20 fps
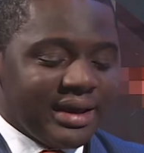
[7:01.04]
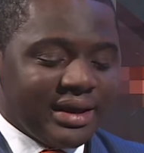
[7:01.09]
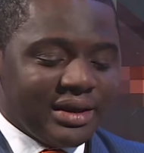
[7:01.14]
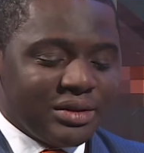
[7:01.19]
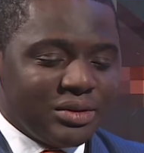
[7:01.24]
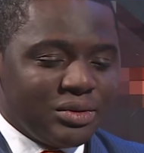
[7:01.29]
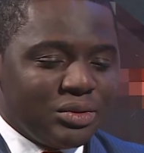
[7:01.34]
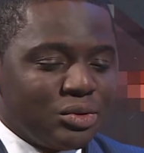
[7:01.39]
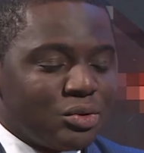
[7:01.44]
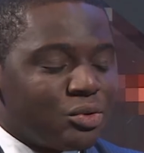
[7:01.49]

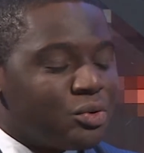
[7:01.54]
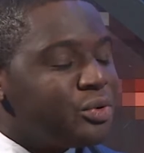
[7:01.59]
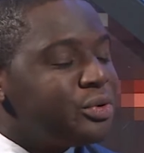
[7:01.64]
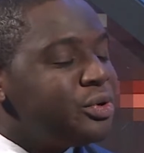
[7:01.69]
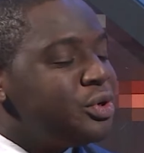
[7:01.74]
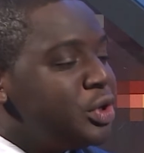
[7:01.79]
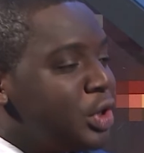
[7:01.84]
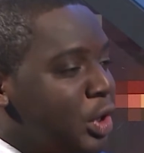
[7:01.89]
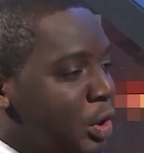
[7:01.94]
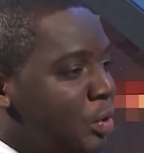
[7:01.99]

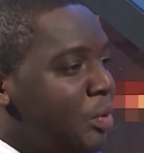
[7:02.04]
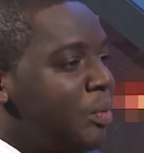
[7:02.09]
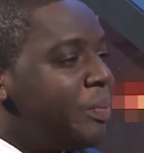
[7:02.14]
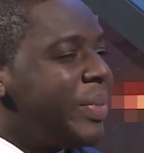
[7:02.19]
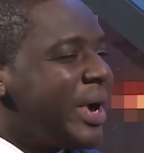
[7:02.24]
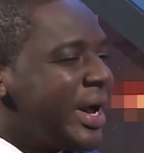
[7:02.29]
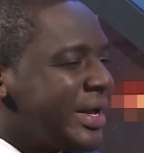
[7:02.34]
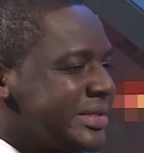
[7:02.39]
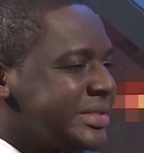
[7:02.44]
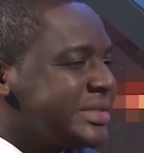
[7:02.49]
No
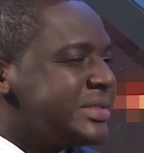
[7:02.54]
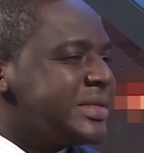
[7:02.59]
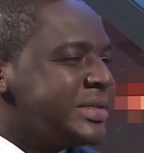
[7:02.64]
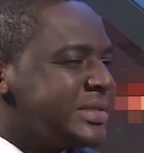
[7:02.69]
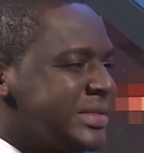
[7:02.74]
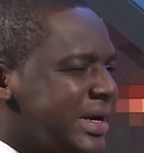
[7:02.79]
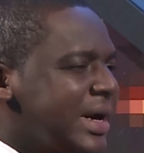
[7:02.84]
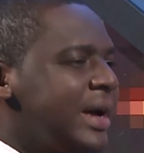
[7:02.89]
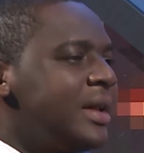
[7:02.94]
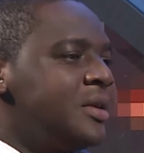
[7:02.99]

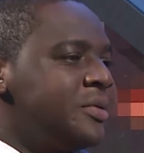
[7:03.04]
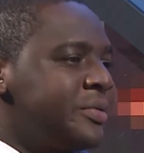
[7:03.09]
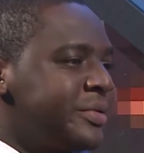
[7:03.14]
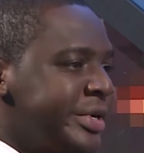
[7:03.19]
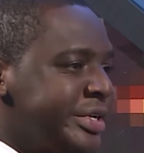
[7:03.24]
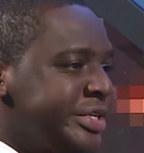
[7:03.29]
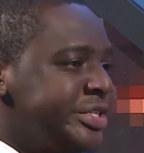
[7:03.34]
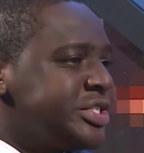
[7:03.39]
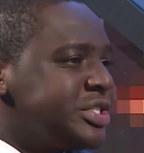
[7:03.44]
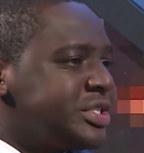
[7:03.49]
partisan
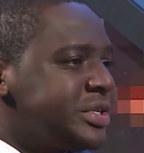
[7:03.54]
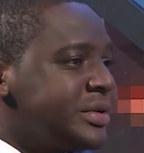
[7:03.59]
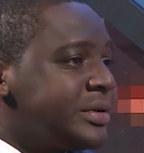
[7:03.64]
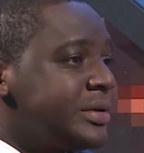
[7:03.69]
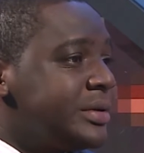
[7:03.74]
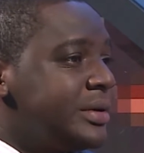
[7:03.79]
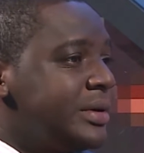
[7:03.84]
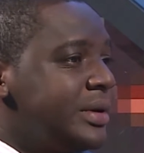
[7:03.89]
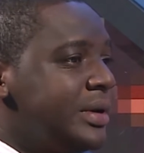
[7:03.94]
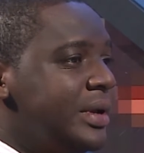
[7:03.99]
coloration.
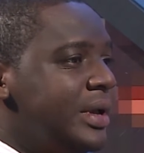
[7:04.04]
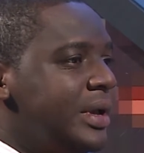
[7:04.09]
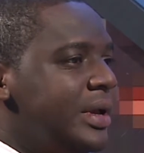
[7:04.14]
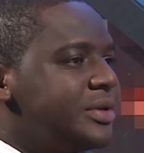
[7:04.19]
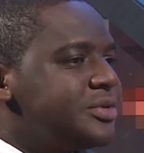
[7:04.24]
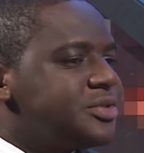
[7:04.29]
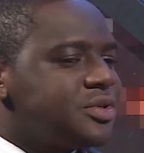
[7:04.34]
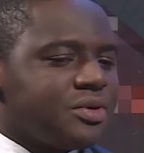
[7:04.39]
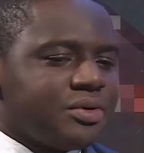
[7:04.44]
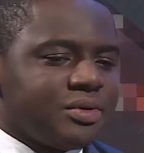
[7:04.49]

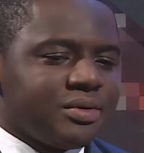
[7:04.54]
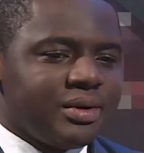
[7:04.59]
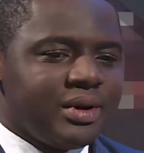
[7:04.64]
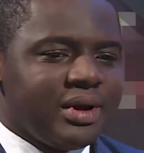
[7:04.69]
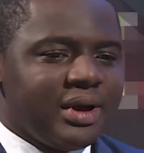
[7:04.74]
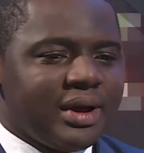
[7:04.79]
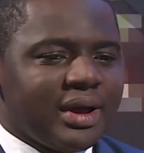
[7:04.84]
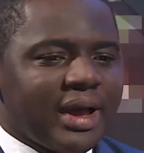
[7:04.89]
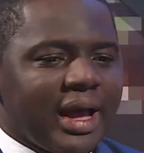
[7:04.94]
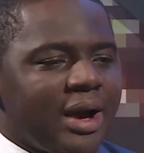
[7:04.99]
So
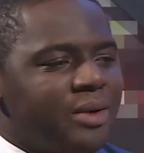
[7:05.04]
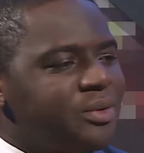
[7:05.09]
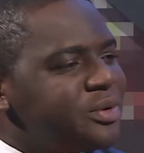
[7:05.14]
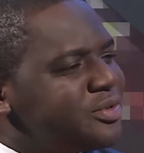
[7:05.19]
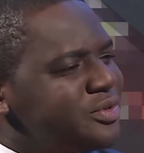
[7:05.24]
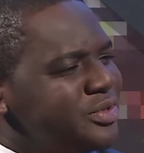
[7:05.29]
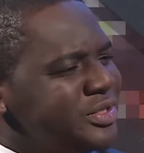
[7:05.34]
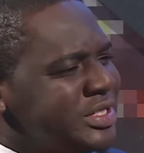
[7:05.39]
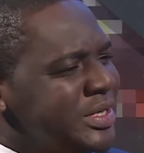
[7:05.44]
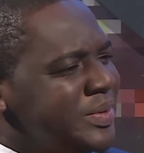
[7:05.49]
I
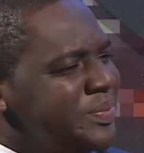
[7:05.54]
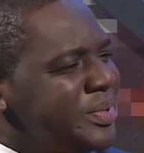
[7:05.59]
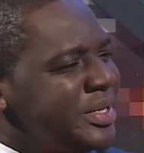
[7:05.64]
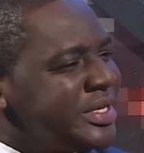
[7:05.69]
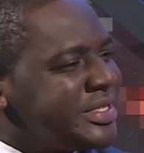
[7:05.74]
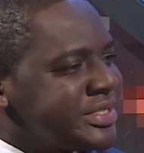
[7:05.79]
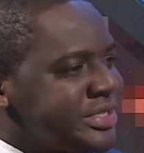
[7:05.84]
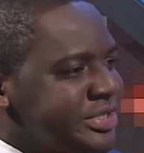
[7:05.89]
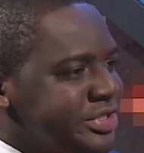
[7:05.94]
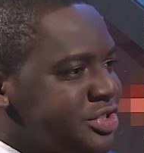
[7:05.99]
want to see
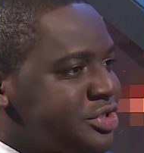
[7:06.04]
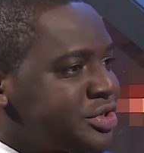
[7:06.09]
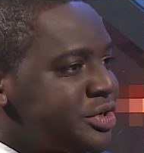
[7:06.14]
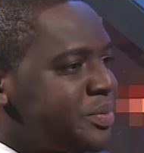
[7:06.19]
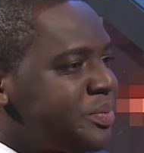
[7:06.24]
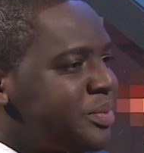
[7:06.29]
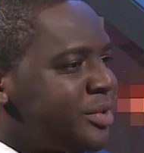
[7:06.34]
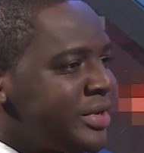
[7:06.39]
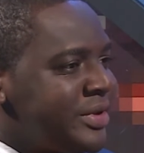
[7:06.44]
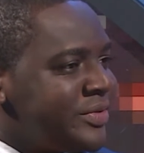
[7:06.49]
peace in
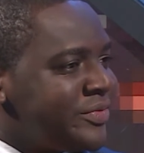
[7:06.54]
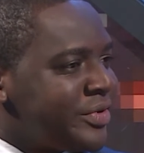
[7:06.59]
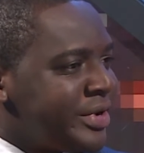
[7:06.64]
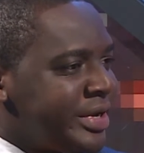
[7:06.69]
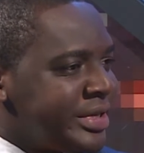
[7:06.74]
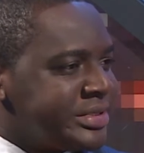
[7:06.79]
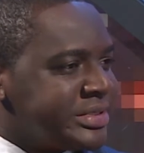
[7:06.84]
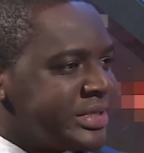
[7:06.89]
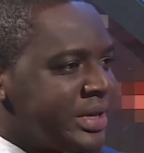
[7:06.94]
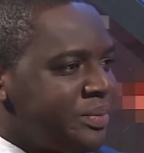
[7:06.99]
Chiriponi, for
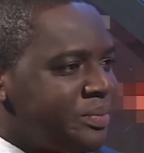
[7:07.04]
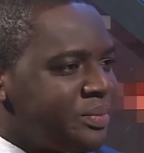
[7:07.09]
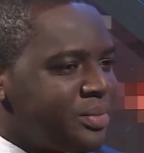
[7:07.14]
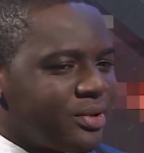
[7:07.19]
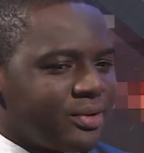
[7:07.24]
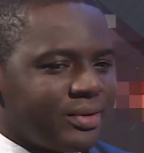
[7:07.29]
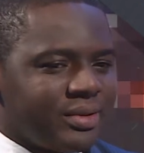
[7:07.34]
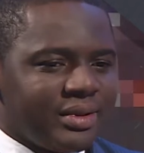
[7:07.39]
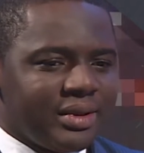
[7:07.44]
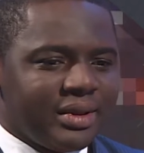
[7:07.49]

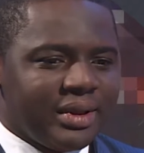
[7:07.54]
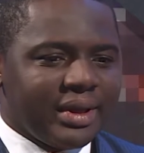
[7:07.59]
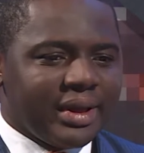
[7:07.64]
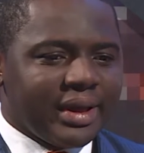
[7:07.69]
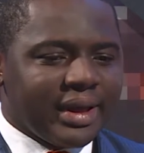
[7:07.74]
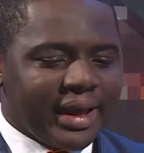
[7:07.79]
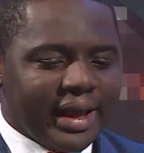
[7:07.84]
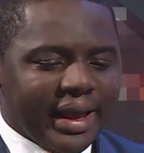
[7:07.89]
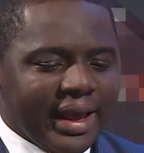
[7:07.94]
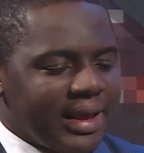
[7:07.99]
example.
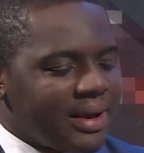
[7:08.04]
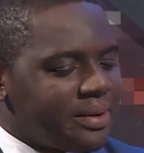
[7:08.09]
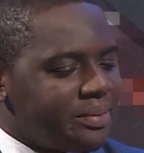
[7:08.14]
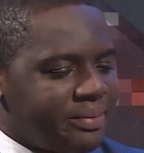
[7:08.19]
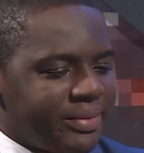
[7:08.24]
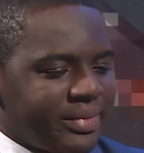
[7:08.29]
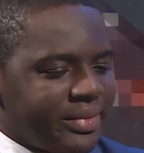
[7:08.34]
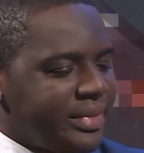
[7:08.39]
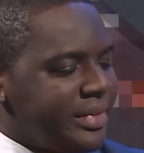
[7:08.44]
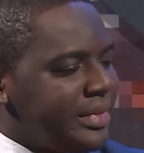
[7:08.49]
I
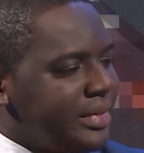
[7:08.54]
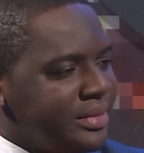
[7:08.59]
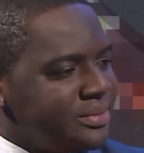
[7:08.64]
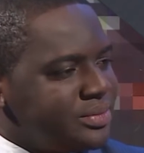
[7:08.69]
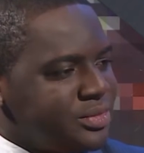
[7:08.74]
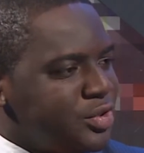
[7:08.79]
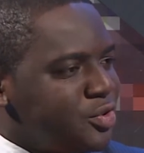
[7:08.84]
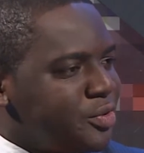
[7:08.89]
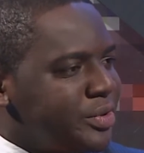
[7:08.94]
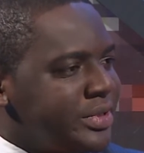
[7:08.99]
am
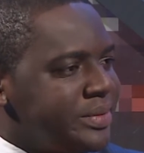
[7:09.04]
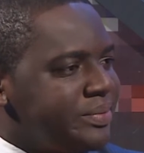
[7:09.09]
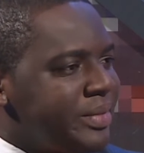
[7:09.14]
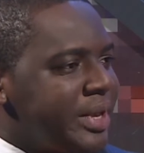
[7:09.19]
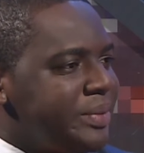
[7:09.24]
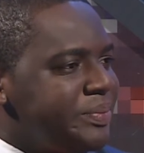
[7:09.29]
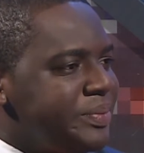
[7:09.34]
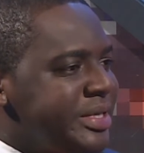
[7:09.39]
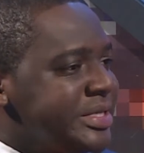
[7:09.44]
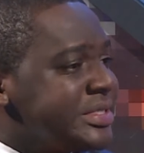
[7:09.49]
doing
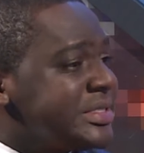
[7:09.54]
my peace